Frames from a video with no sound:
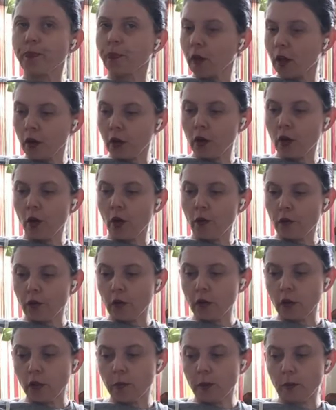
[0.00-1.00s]
You can go for a
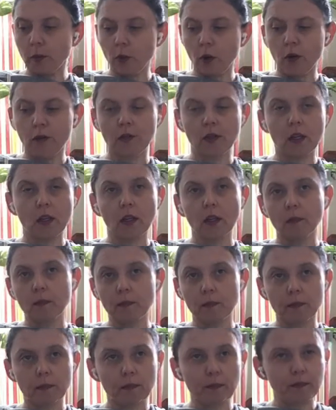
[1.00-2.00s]
little bit more vanilla
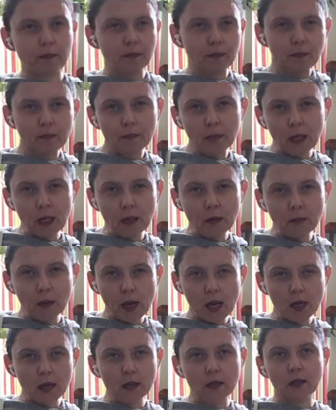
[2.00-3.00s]
bean
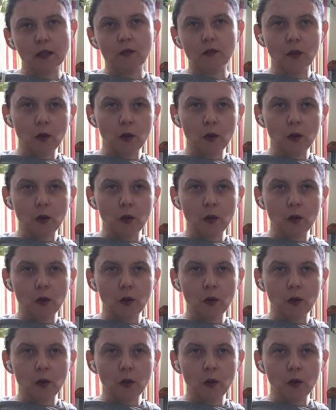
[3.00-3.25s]
paste if